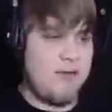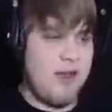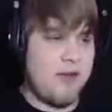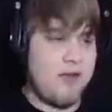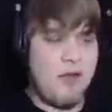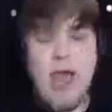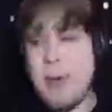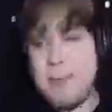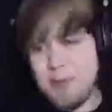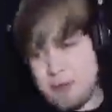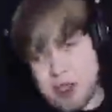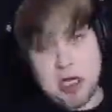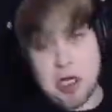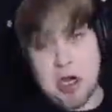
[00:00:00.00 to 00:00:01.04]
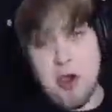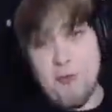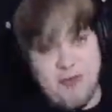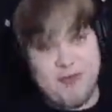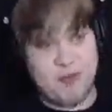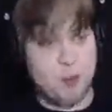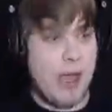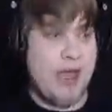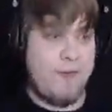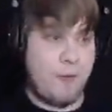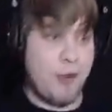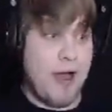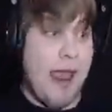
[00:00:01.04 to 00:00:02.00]
there, so I'm gonna go this way
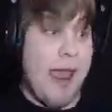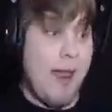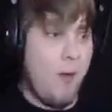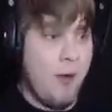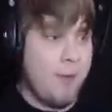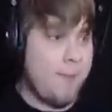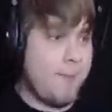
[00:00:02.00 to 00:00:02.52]
for now.